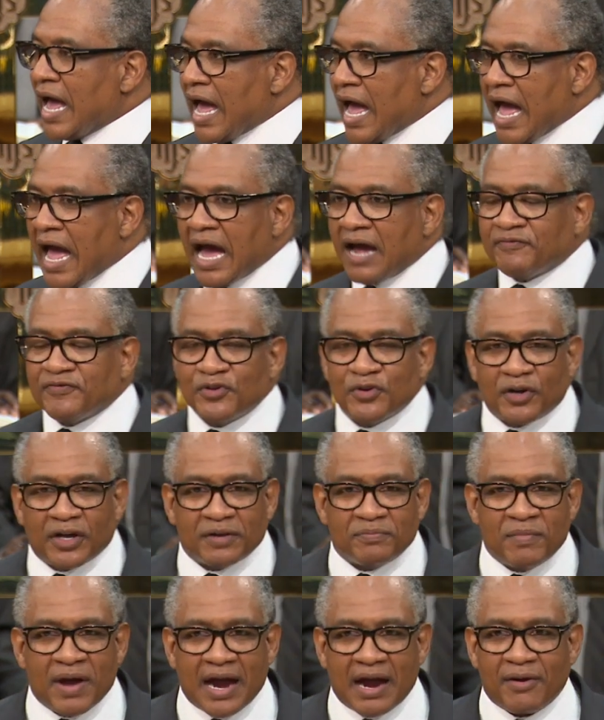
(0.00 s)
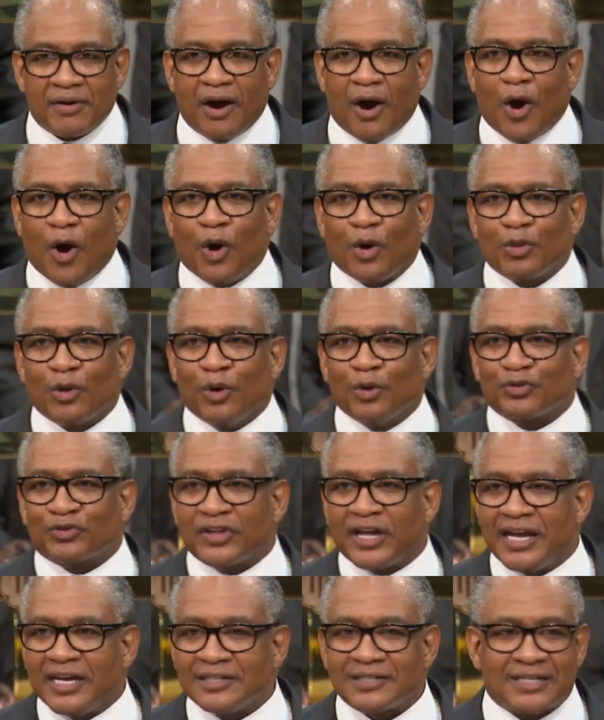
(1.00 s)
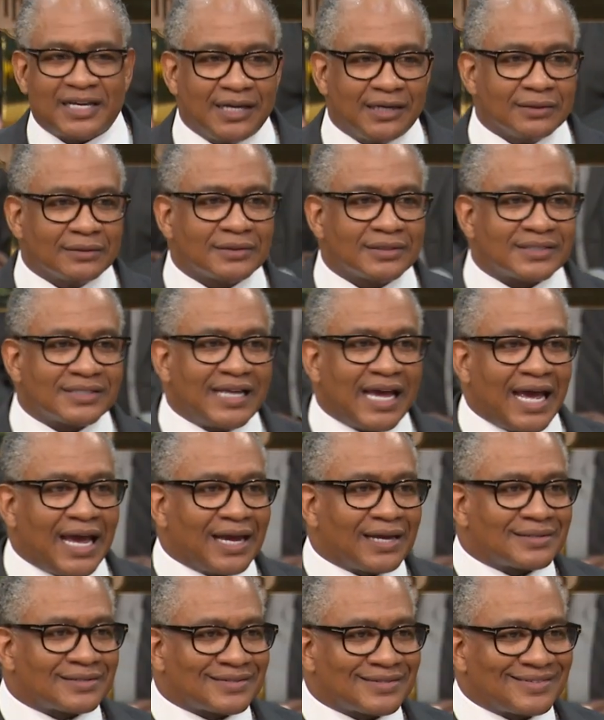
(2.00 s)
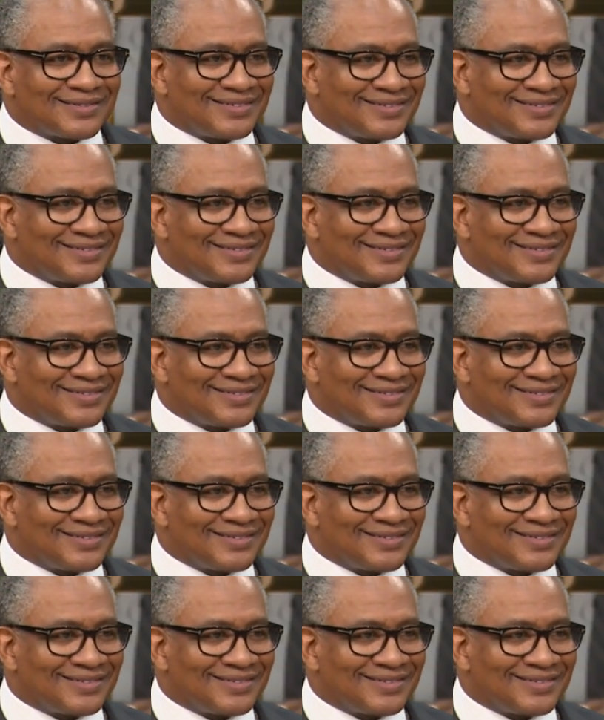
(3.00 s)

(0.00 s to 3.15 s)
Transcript: After you get married, all those things kill the sex.